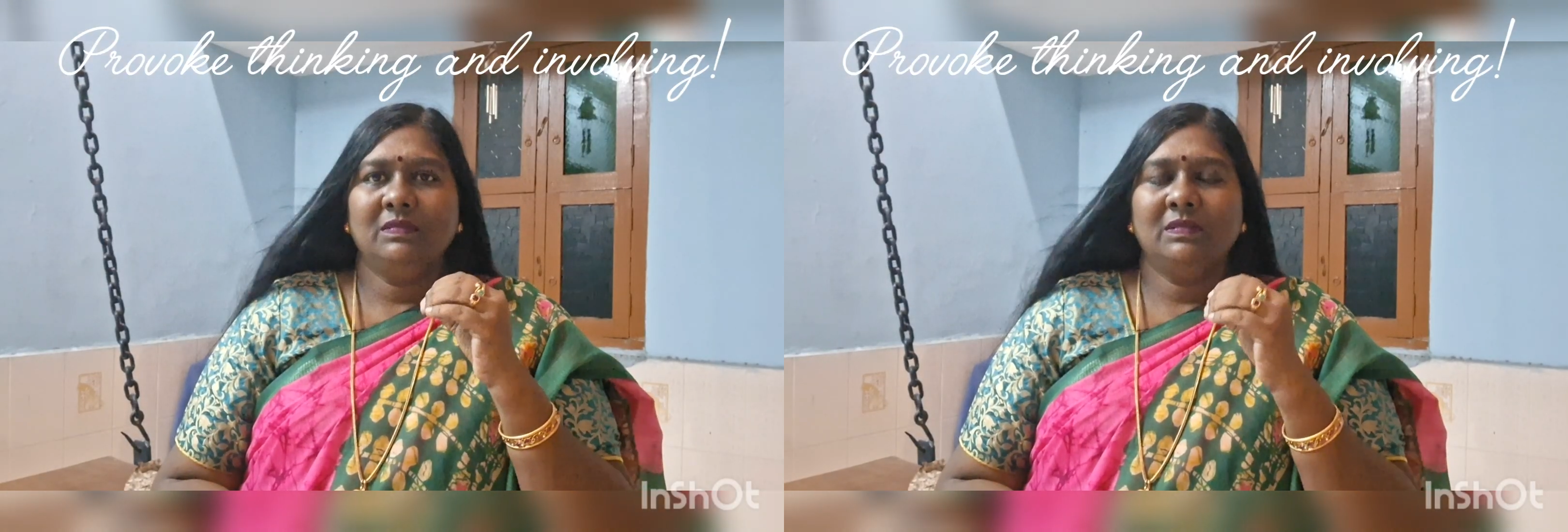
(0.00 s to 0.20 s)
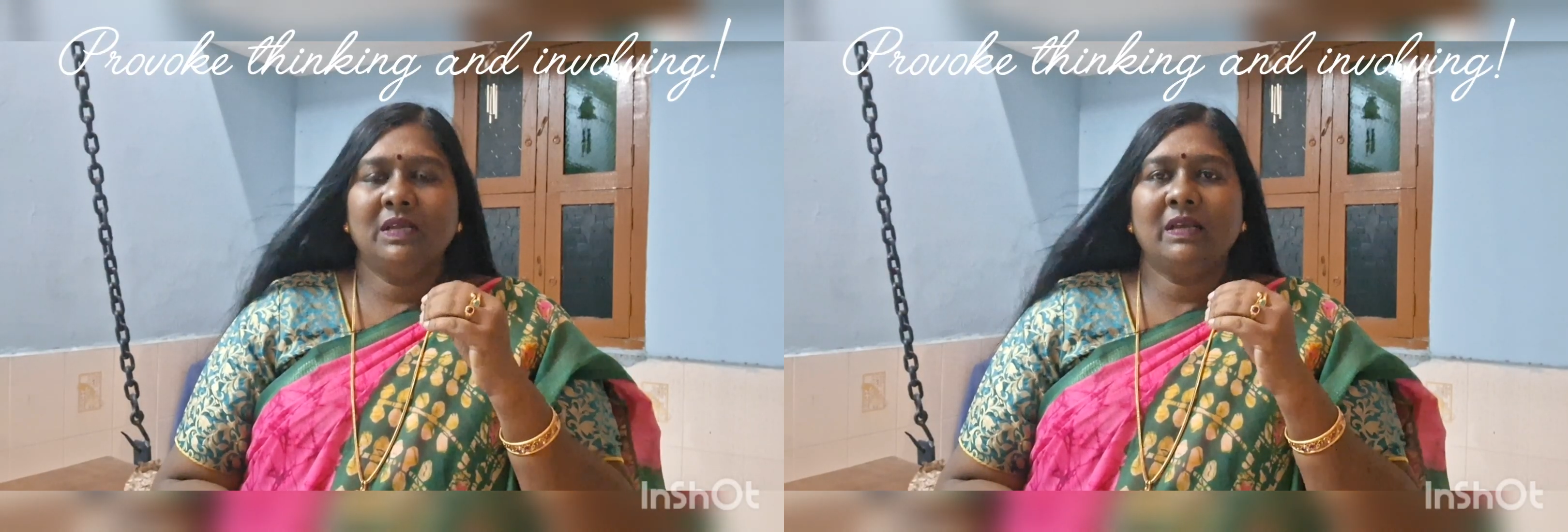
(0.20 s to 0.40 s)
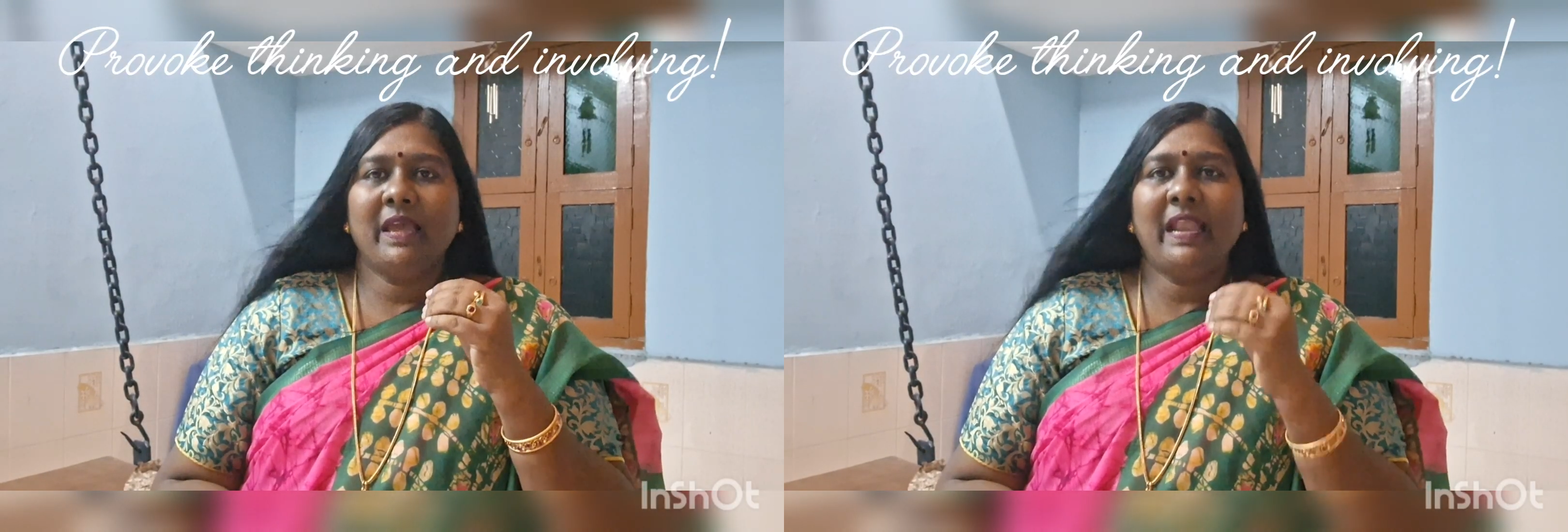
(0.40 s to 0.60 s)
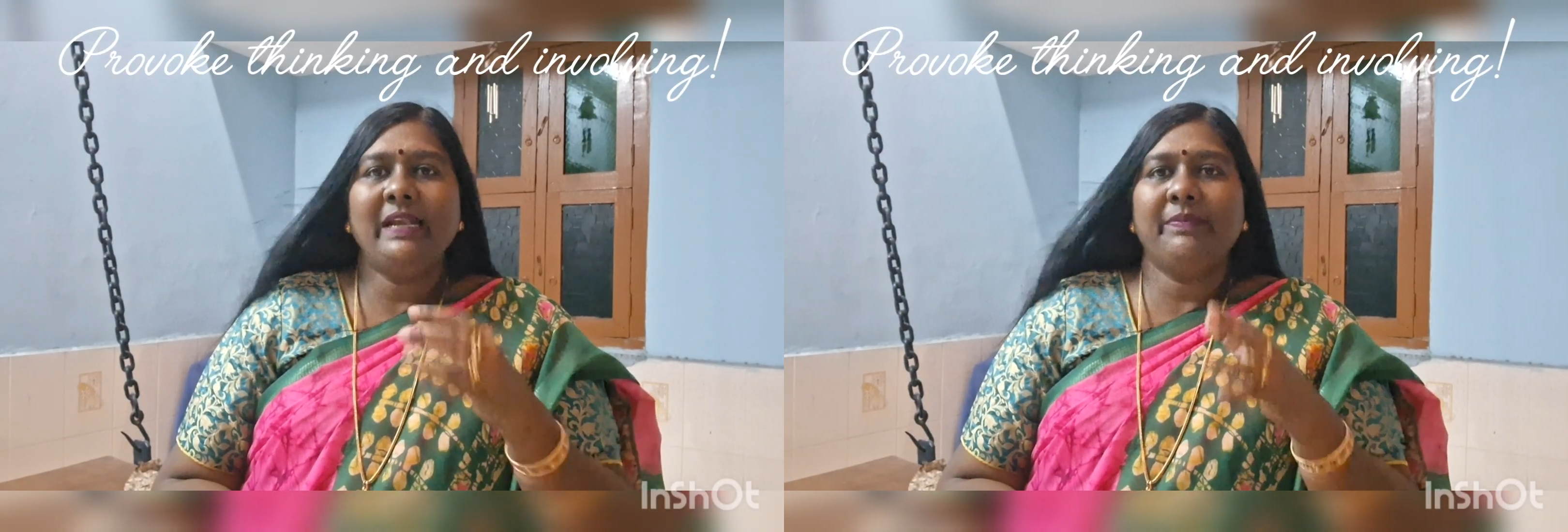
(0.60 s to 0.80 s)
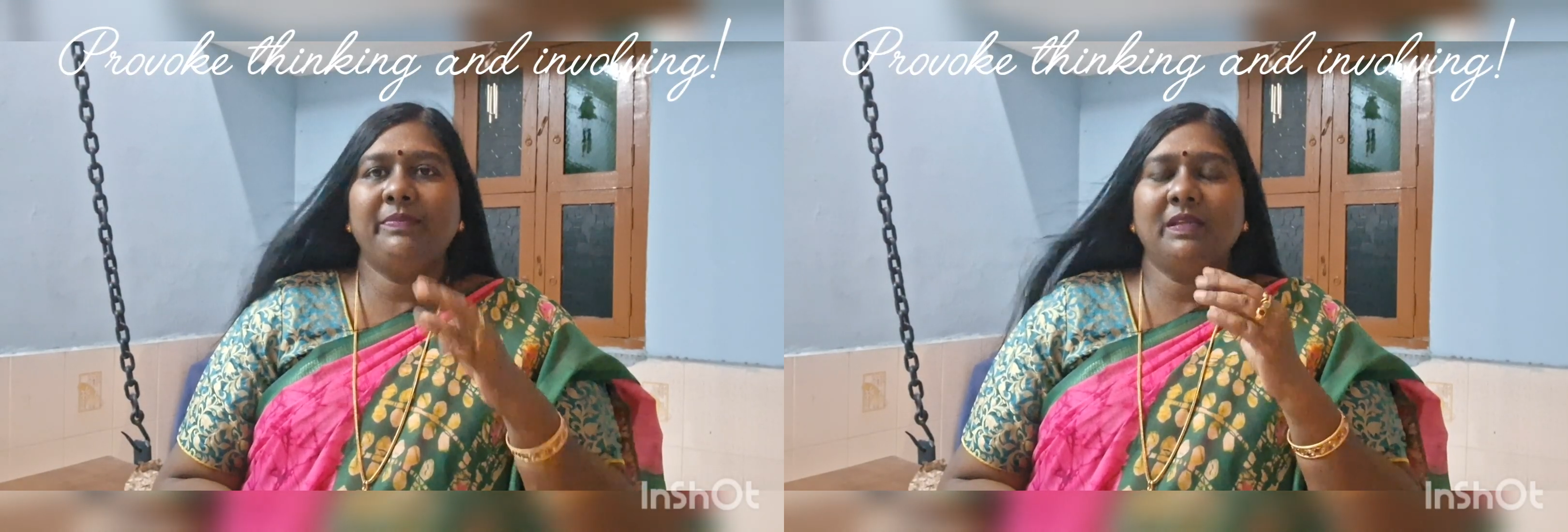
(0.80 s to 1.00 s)

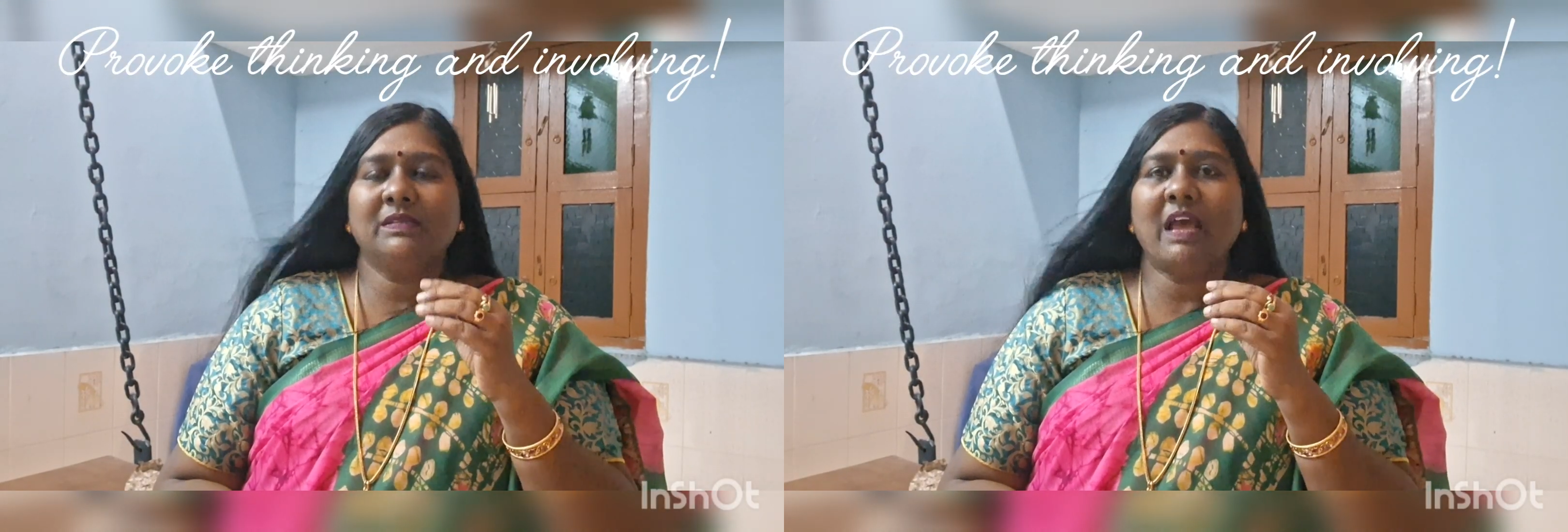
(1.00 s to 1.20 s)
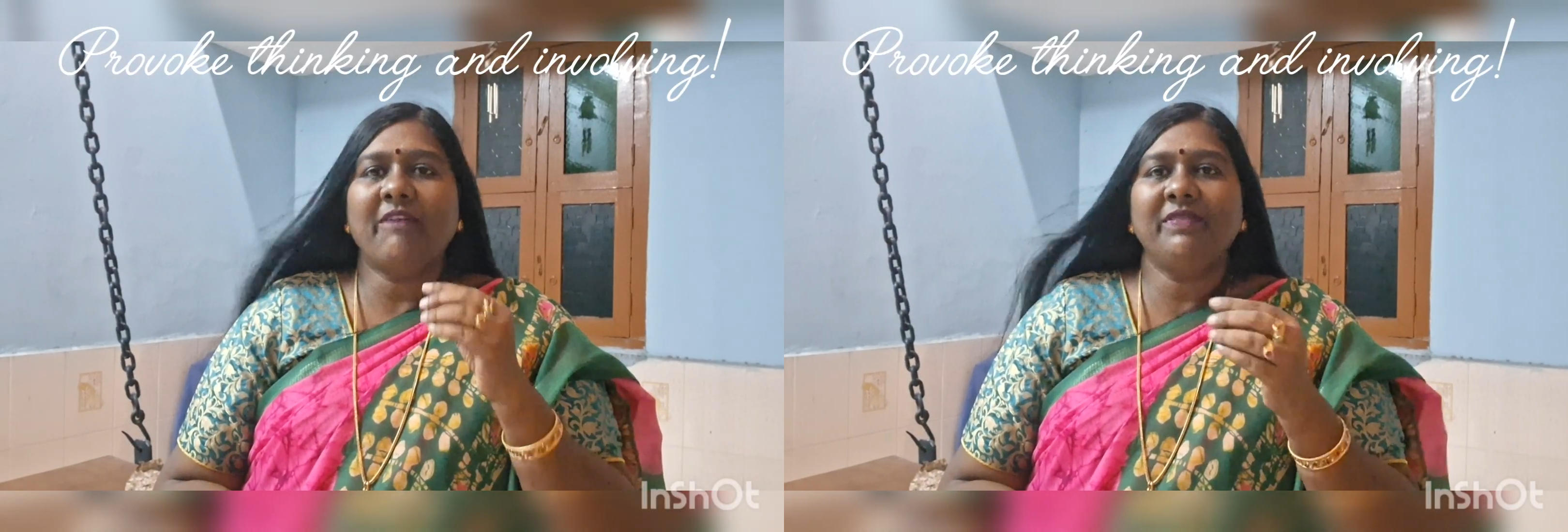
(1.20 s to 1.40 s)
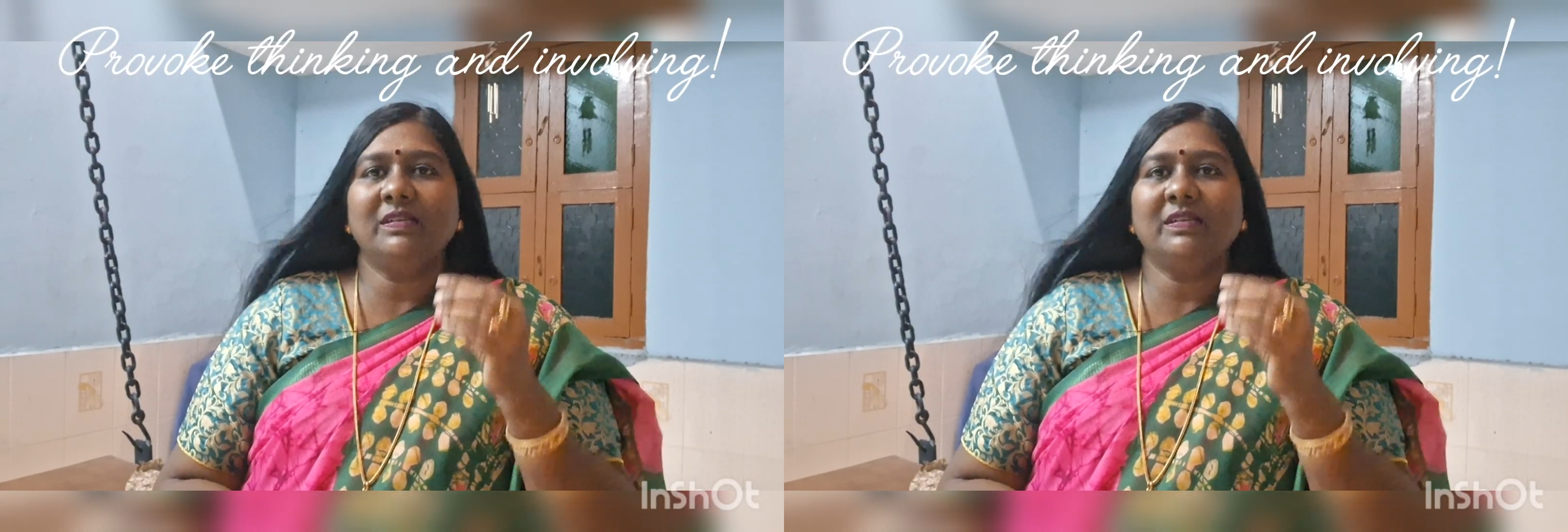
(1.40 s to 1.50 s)
the staff